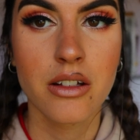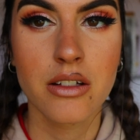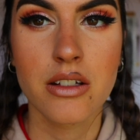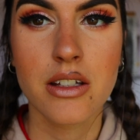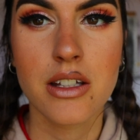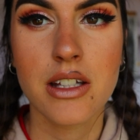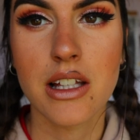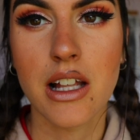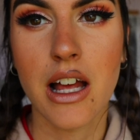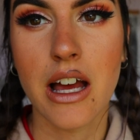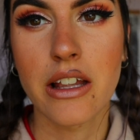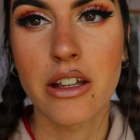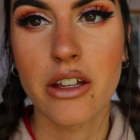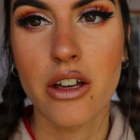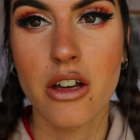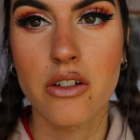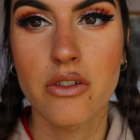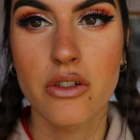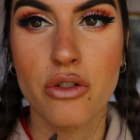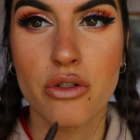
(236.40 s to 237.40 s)

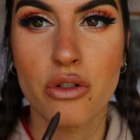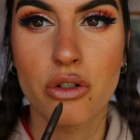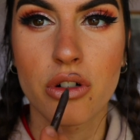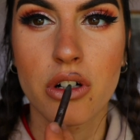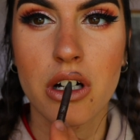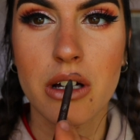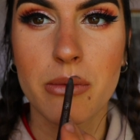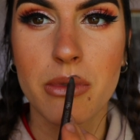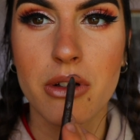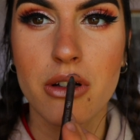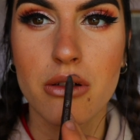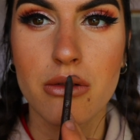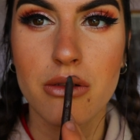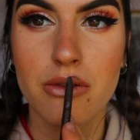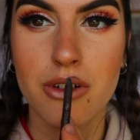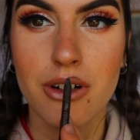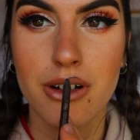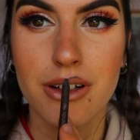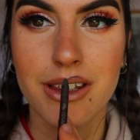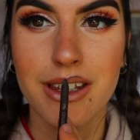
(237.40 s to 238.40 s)
slightly overdraw and because
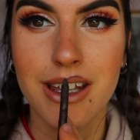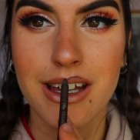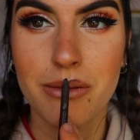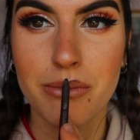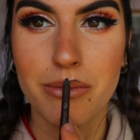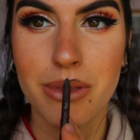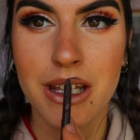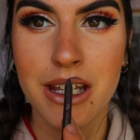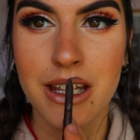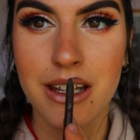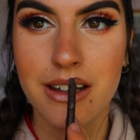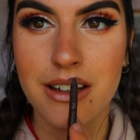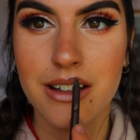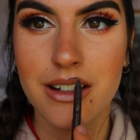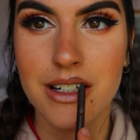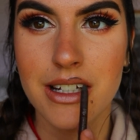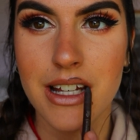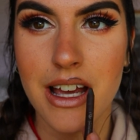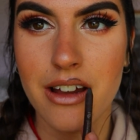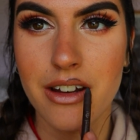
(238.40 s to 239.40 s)
I've got that
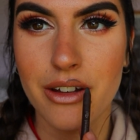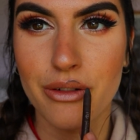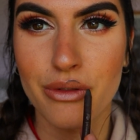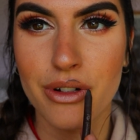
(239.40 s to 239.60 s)
pink down